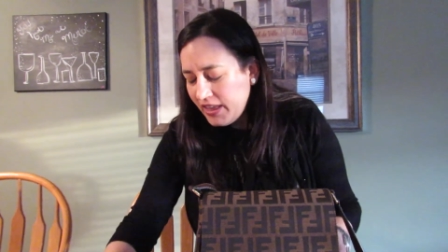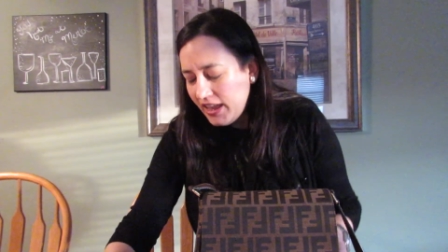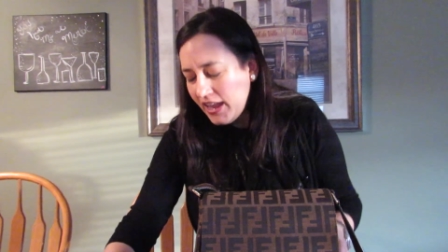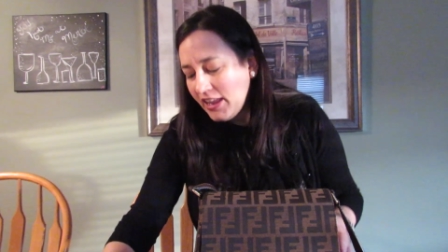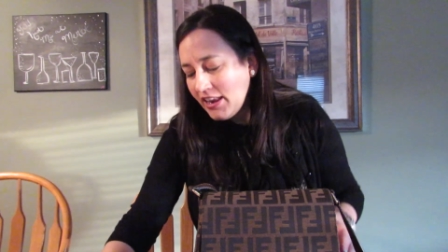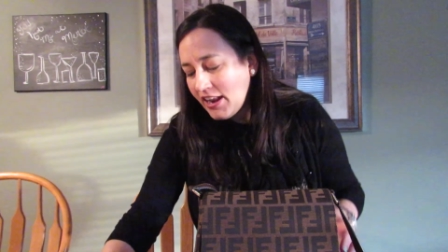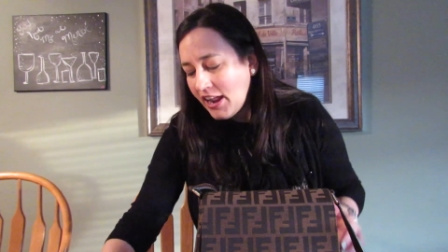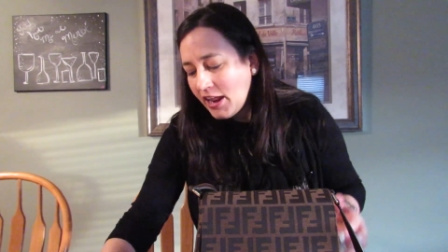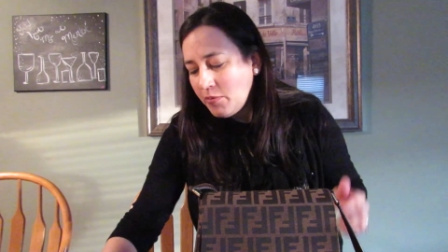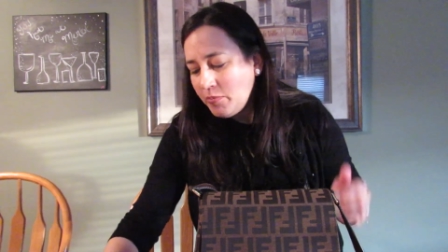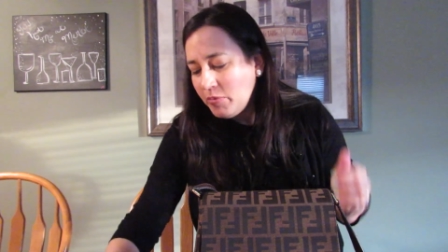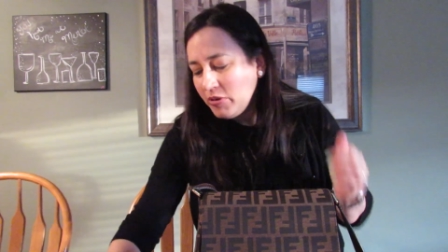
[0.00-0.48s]

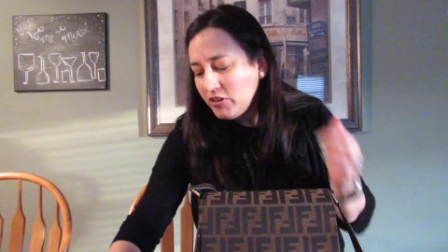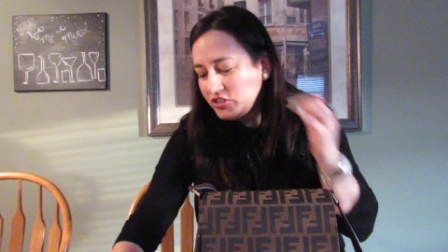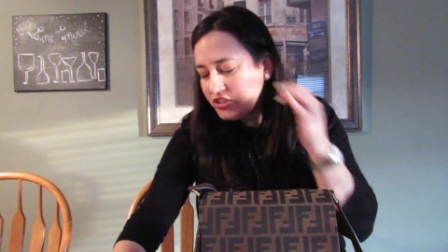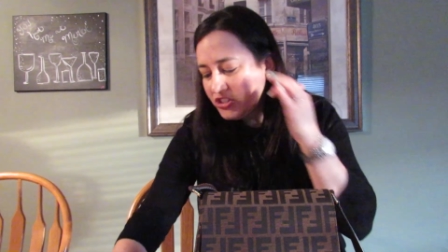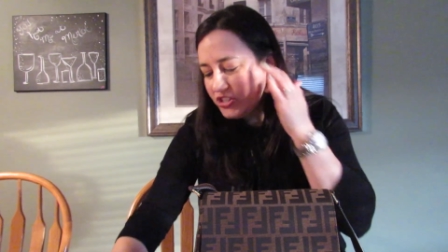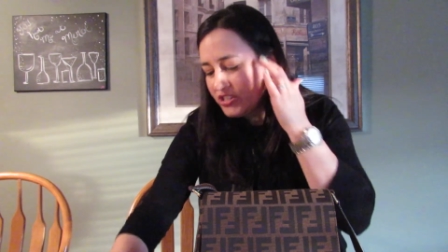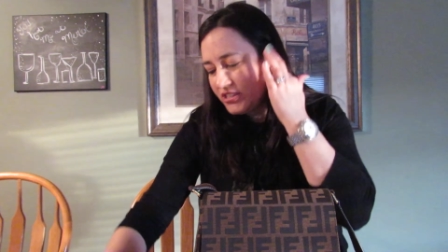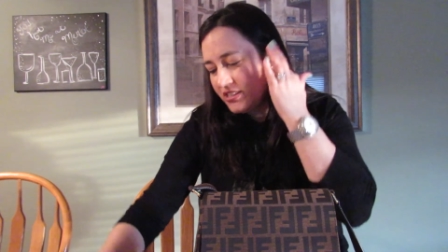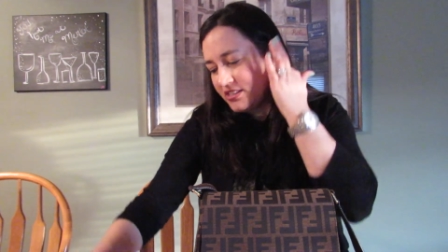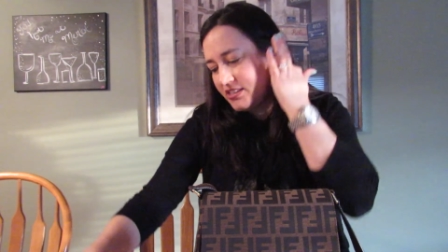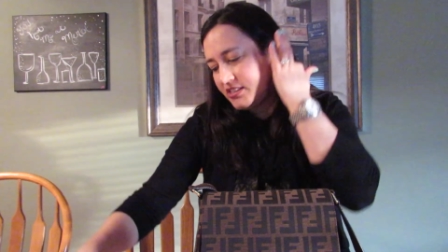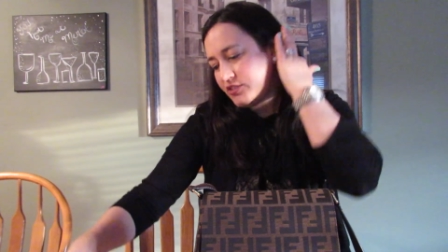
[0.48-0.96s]
And I
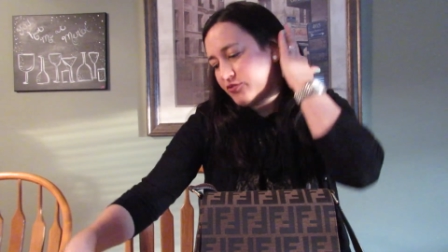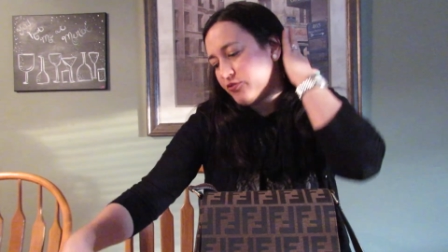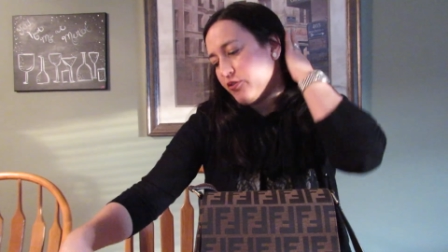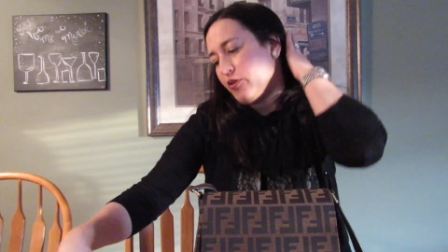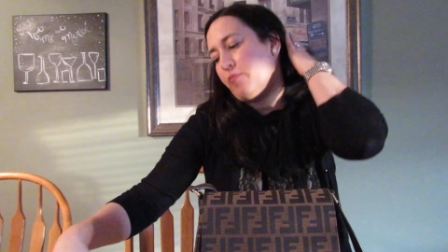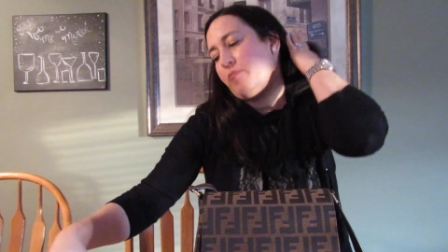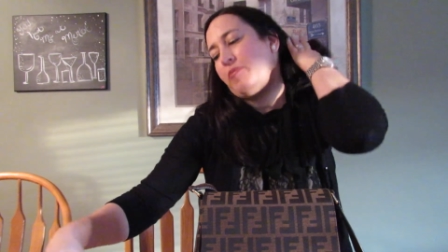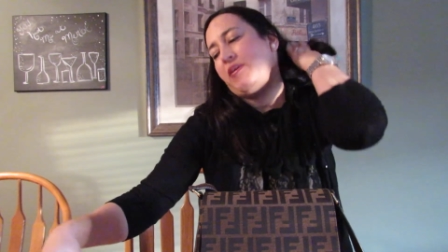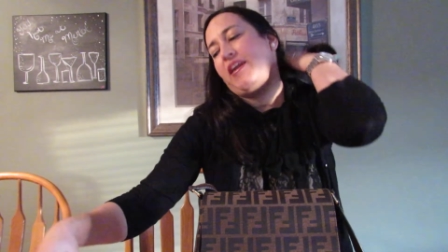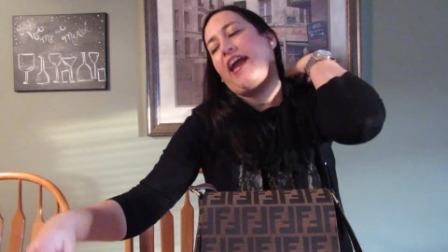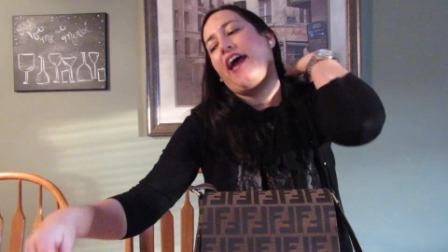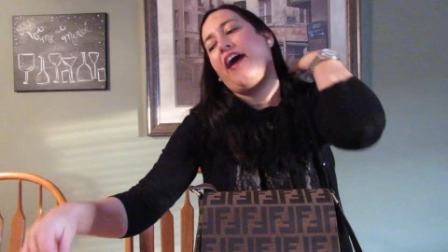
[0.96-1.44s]
purchased this
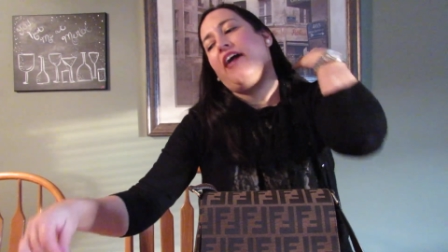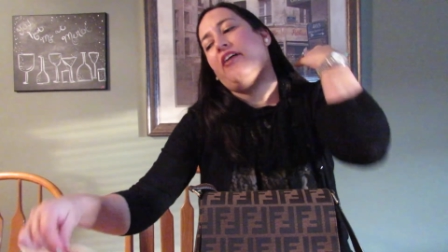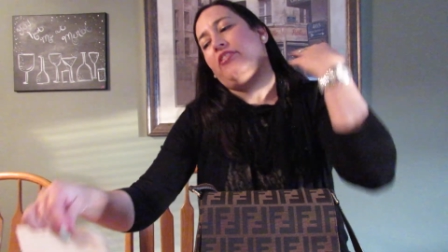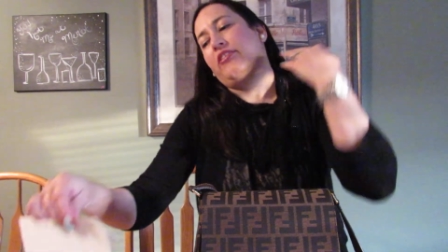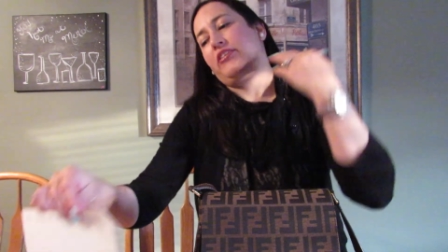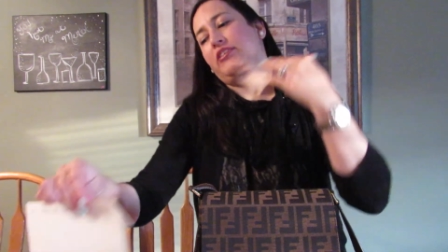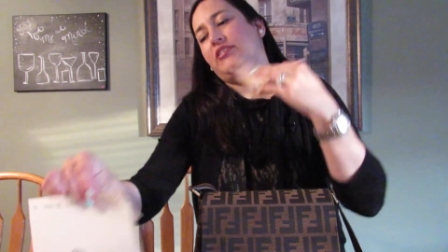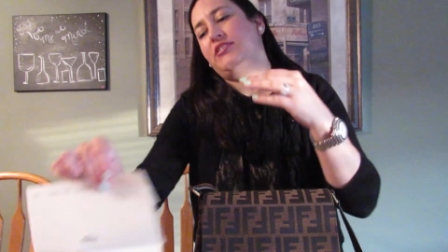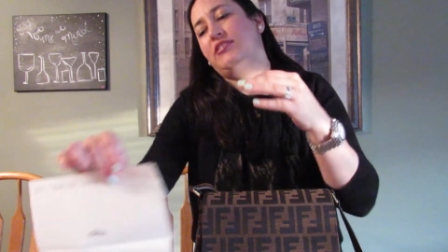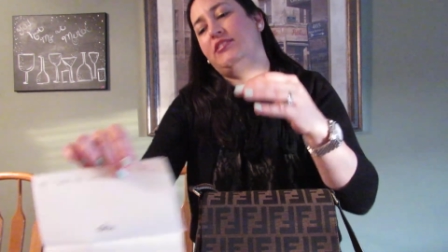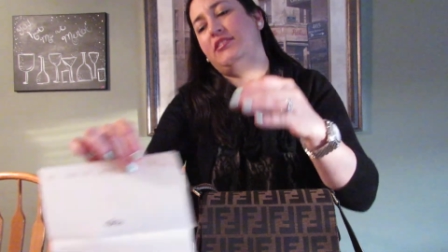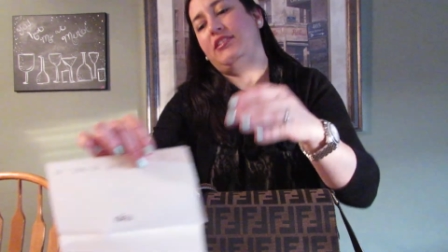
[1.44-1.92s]
from the
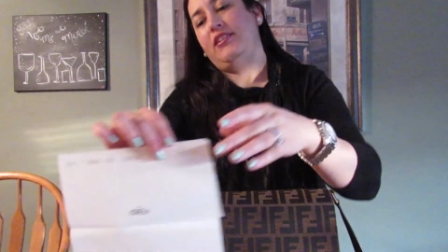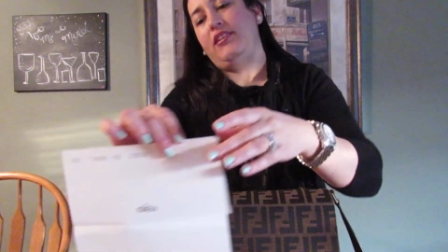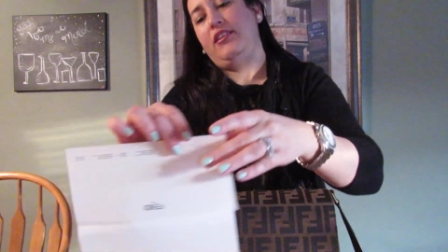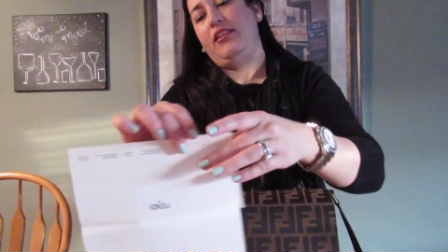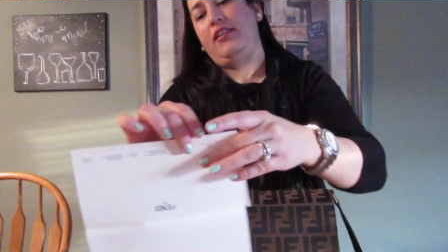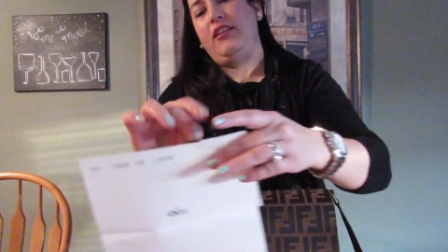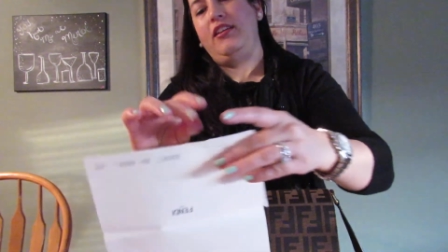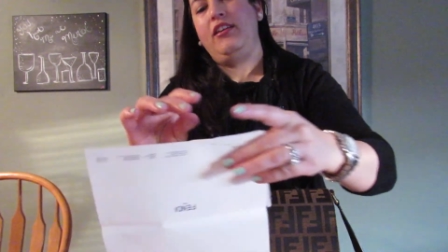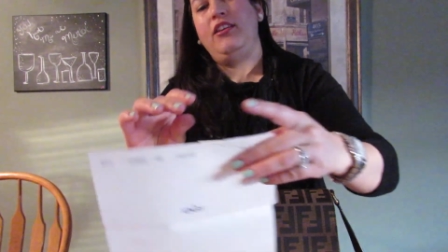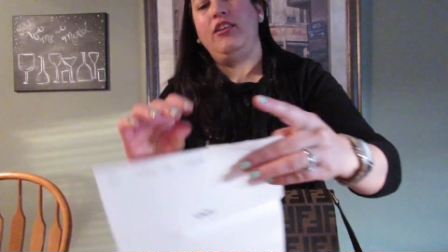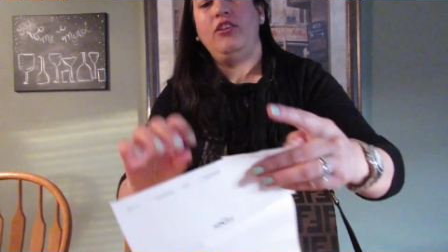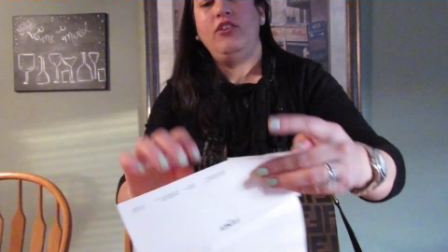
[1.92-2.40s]
outlets
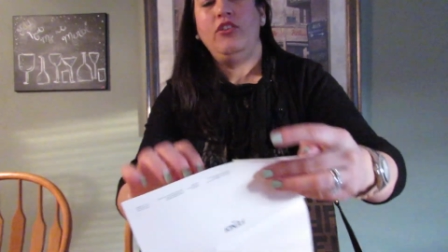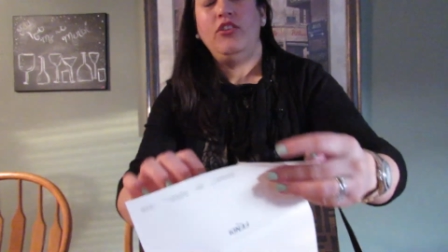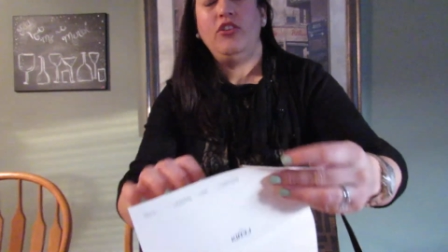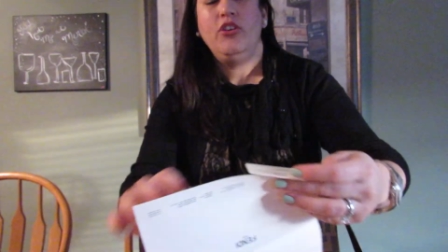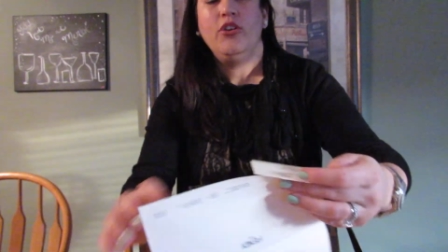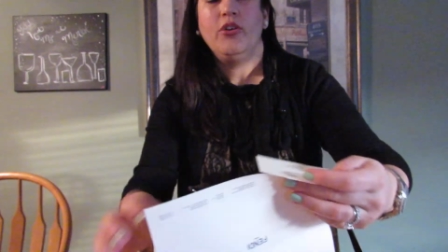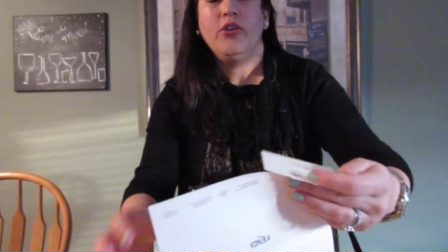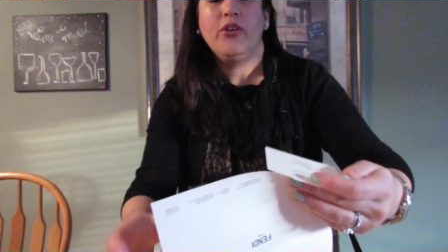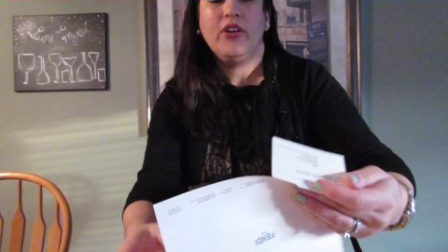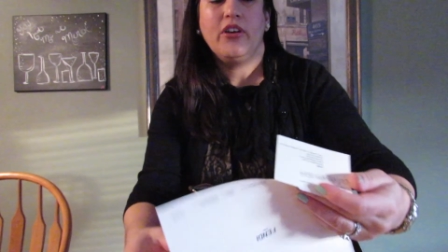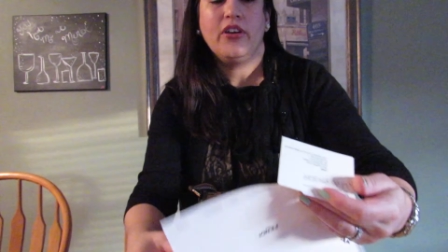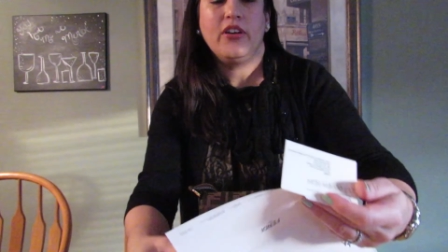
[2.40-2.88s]
in New
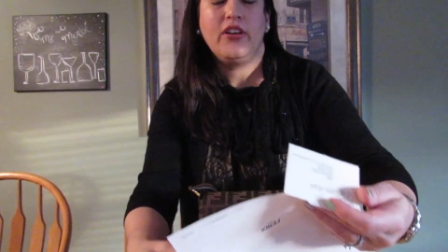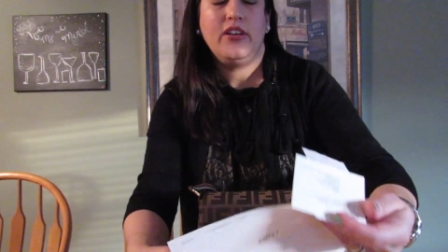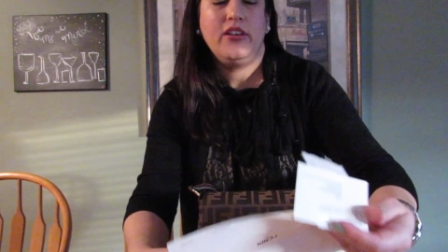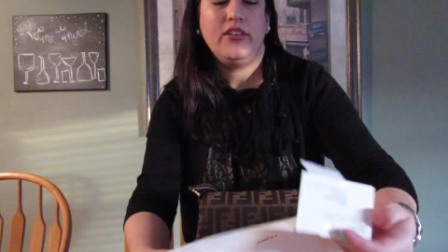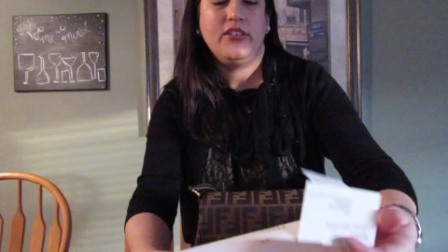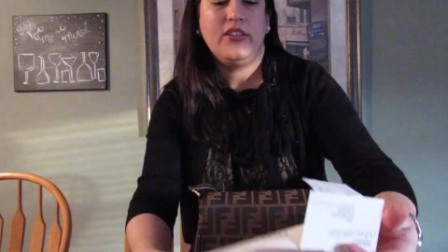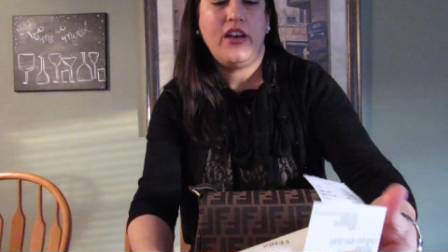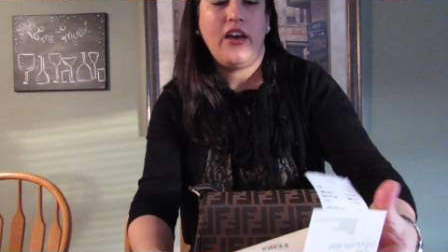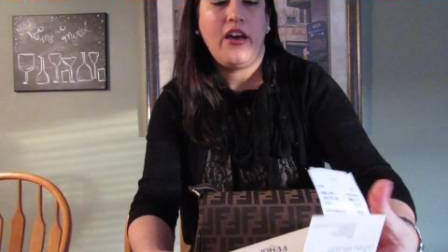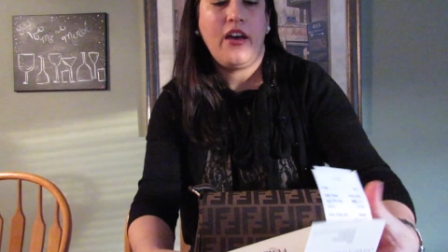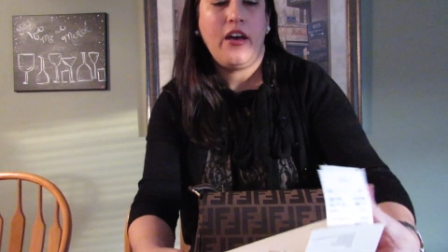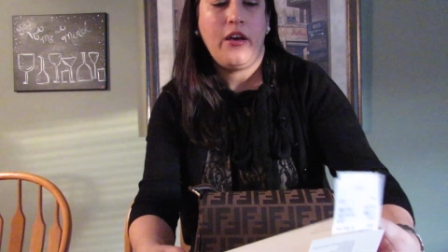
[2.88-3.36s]
York,
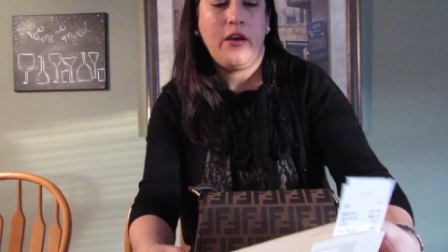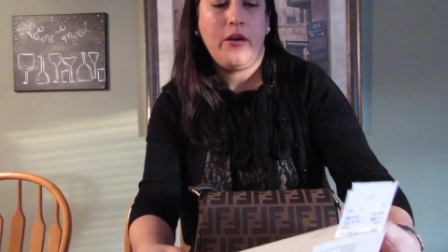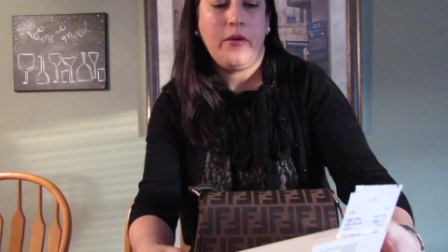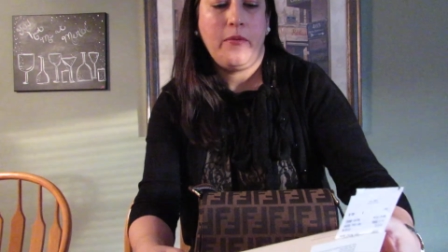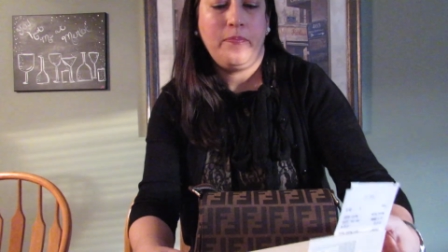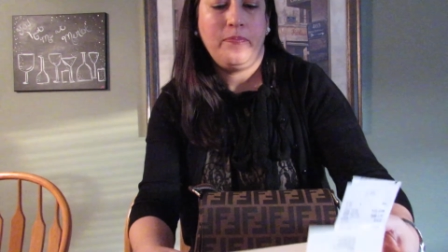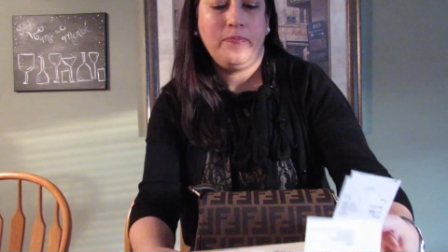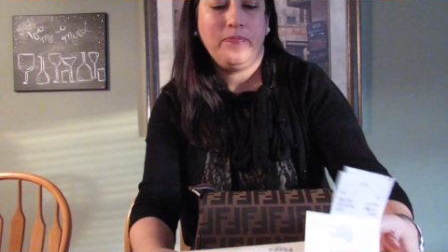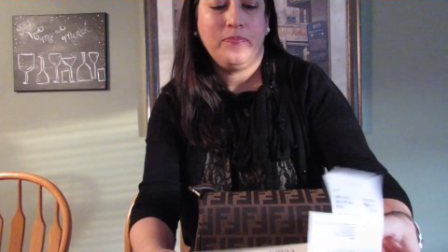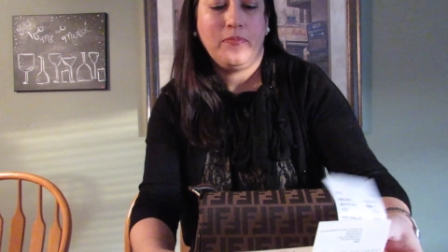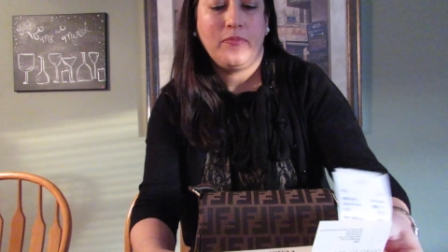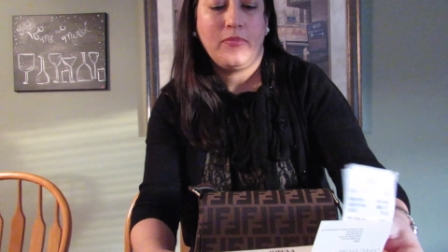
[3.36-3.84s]

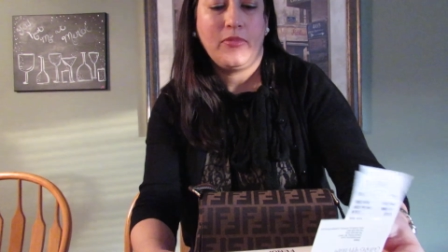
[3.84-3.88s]
um,